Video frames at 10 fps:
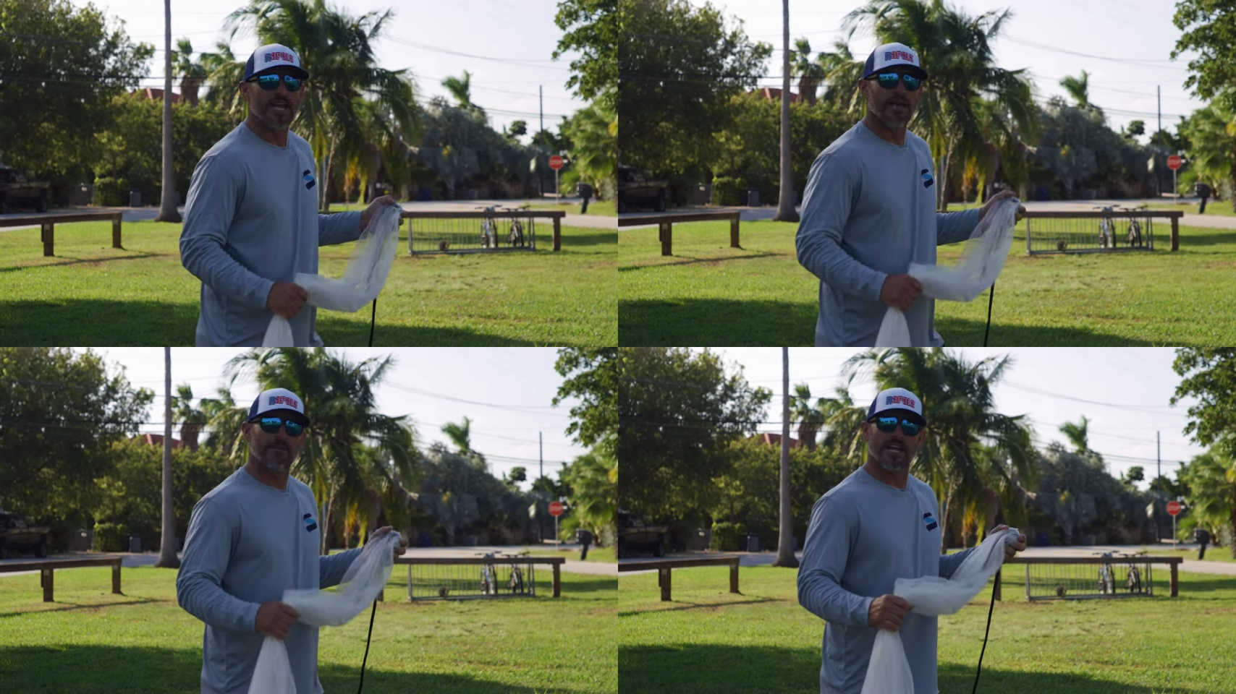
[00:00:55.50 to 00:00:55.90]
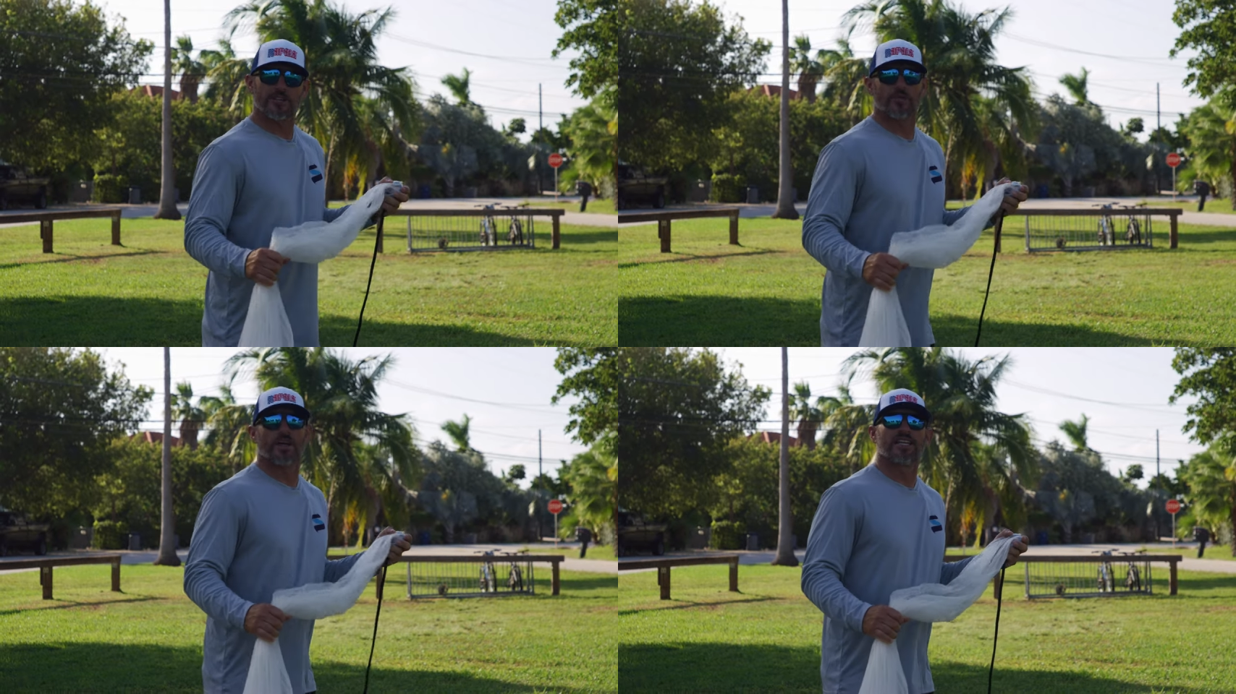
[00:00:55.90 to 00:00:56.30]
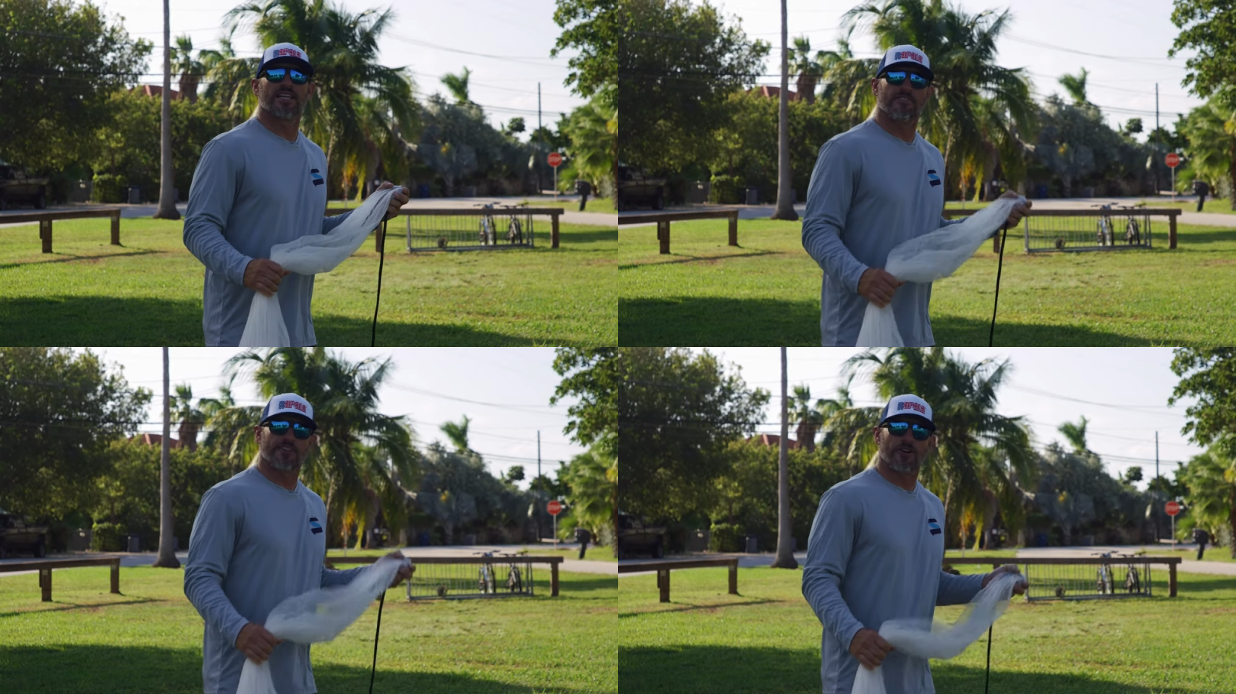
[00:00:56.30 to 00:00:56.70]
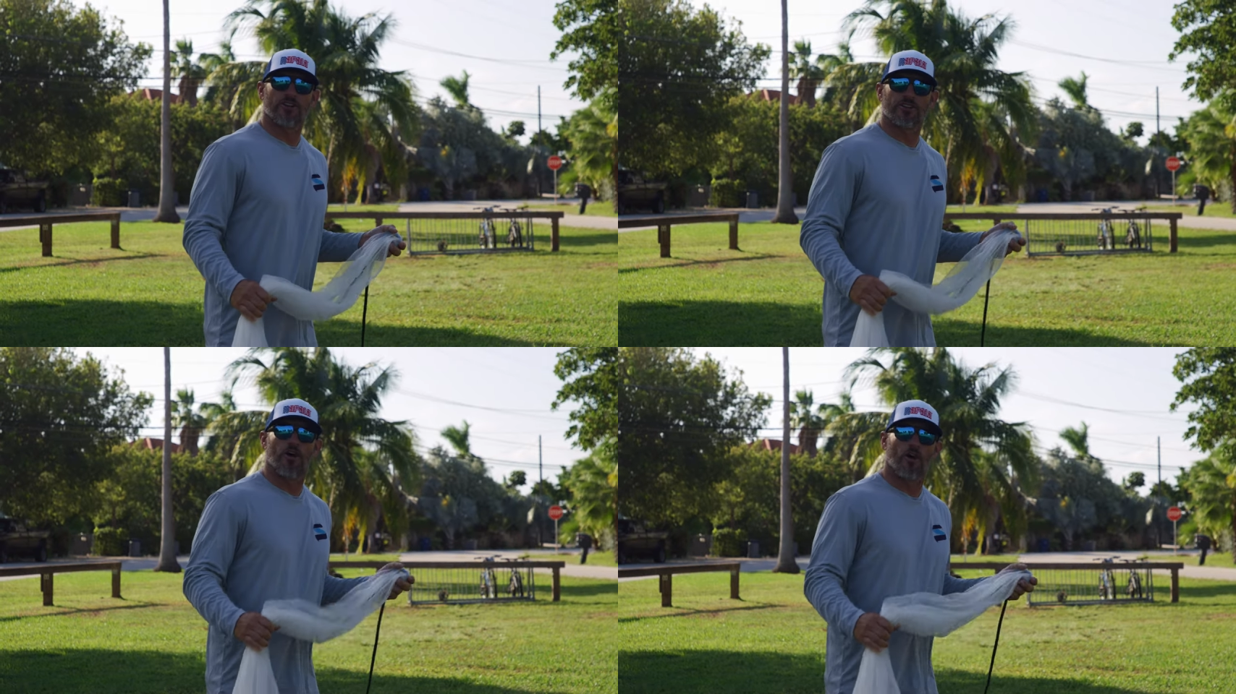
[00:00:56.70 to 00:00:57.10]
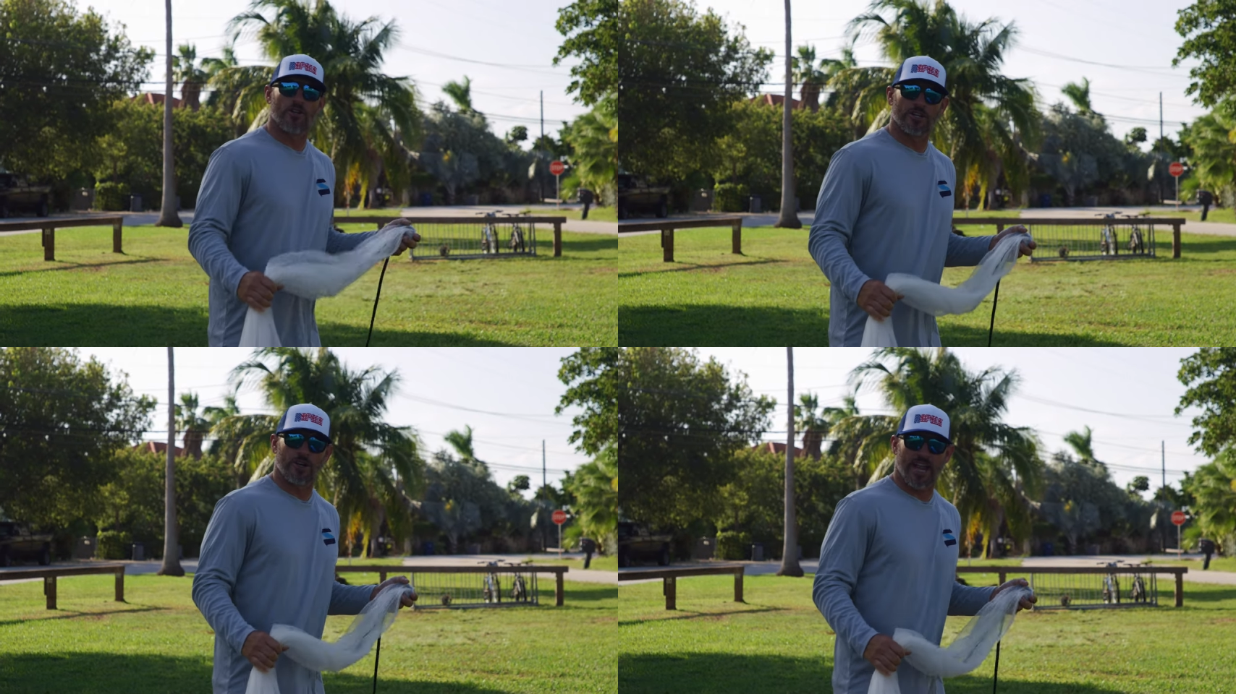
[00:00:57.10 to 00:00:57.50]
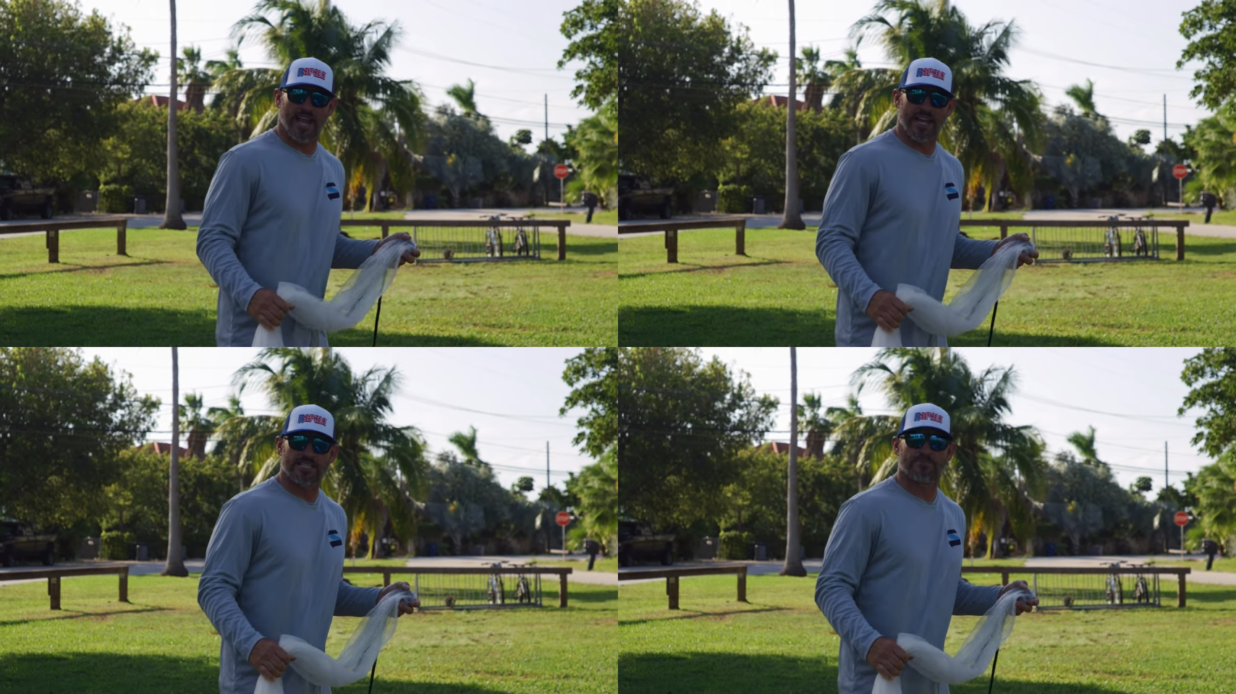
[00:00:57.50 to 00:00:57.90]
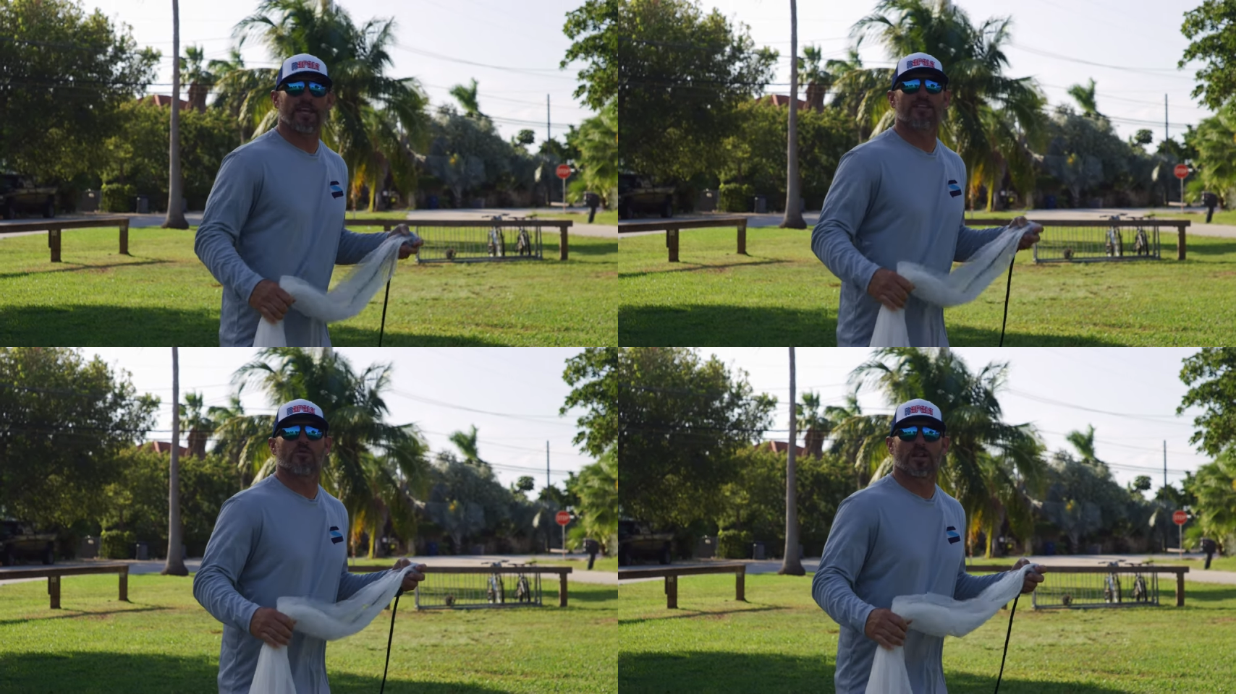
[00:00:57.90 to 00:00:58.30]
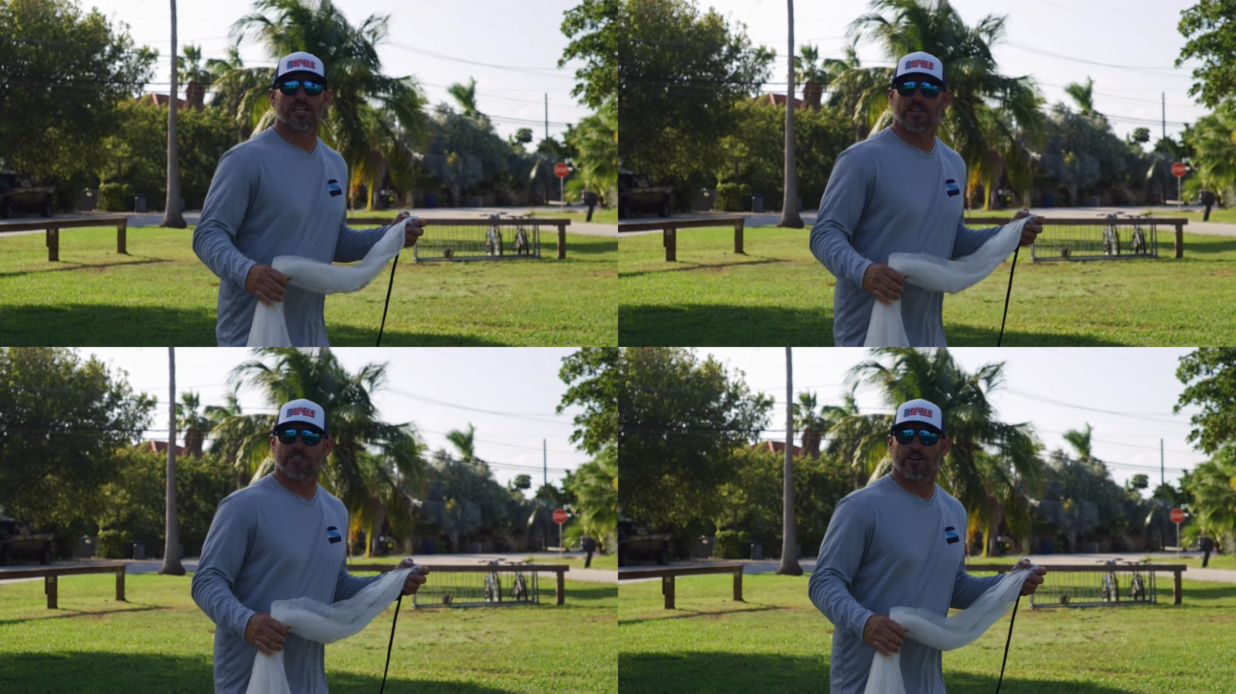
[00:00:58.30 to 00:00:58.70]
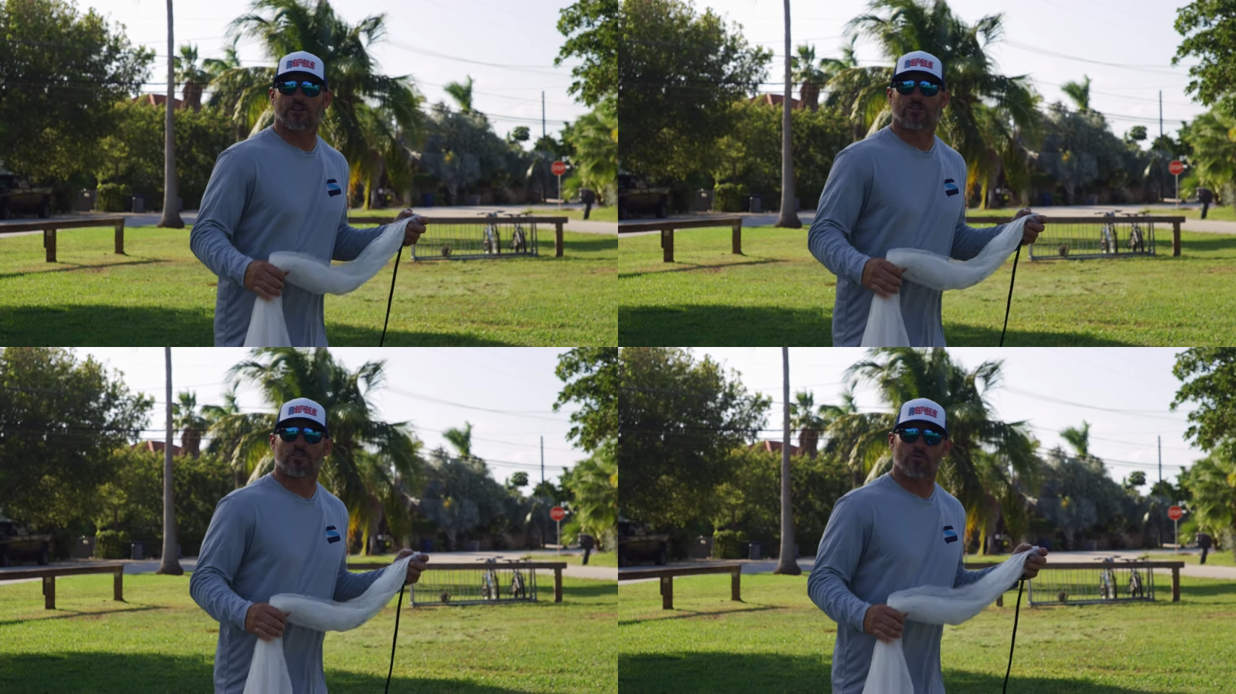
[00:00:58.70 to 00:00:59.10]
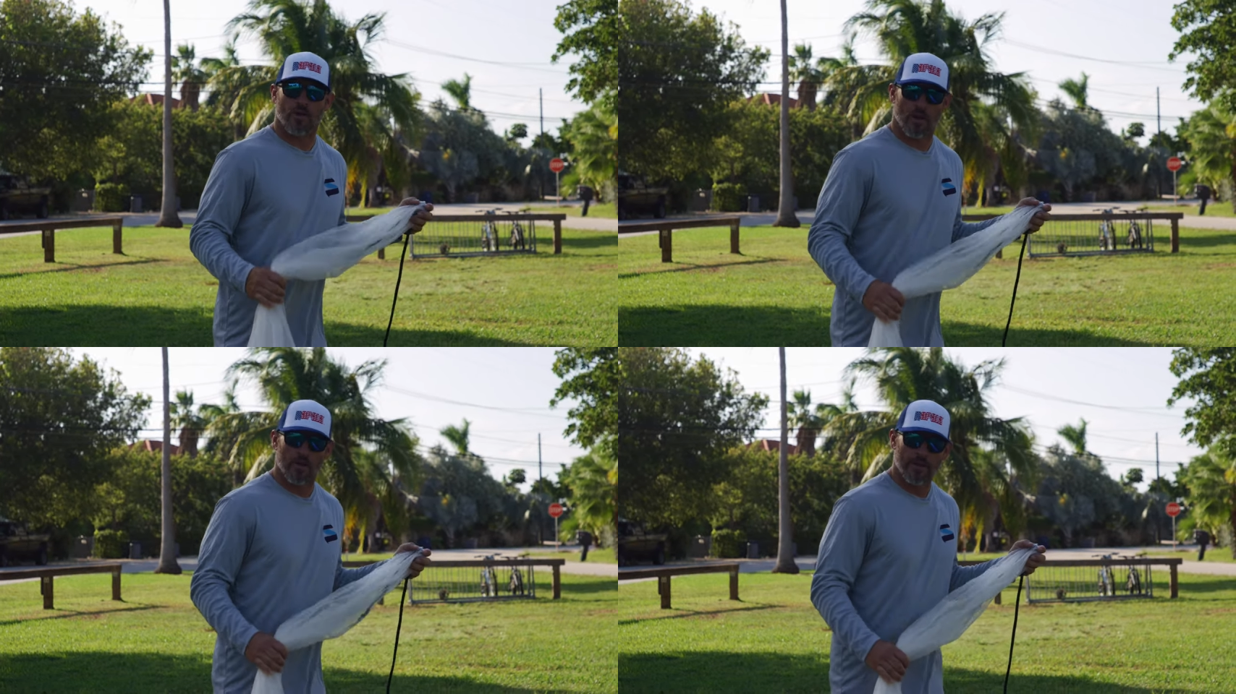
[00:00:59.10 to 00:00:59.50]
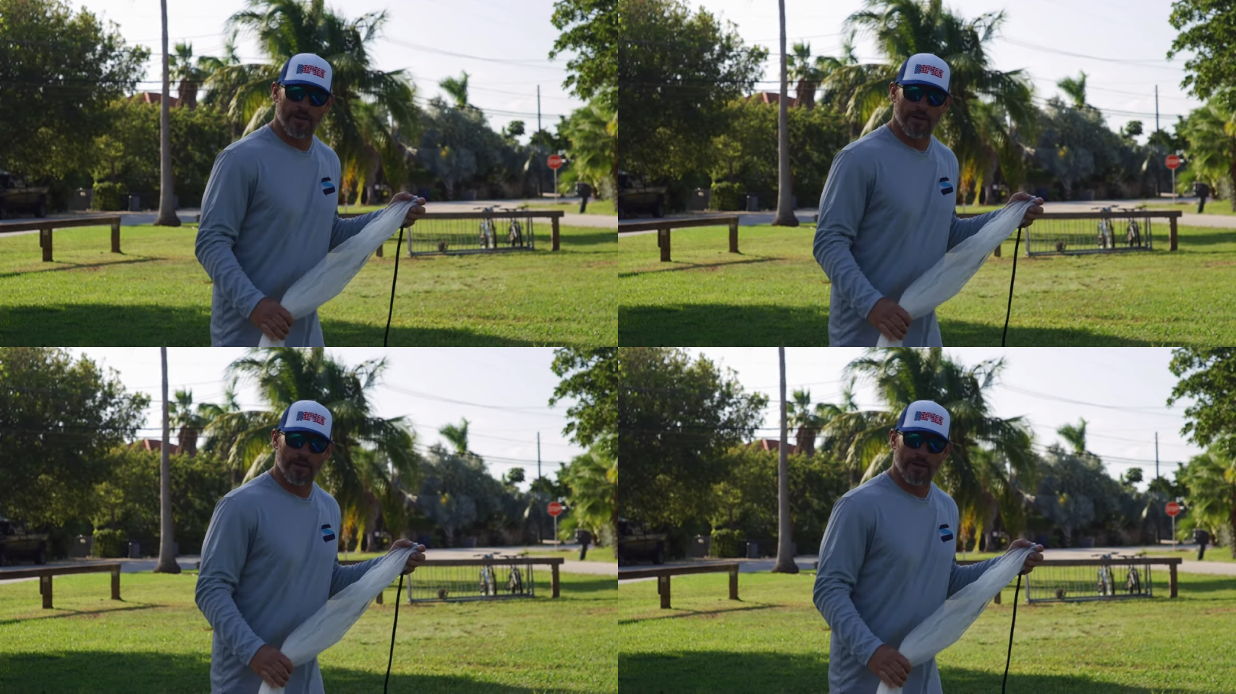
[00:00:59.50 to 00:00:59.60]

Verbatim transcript: it makes it really difficult to hold in your hands. It makes it really difficult to throw.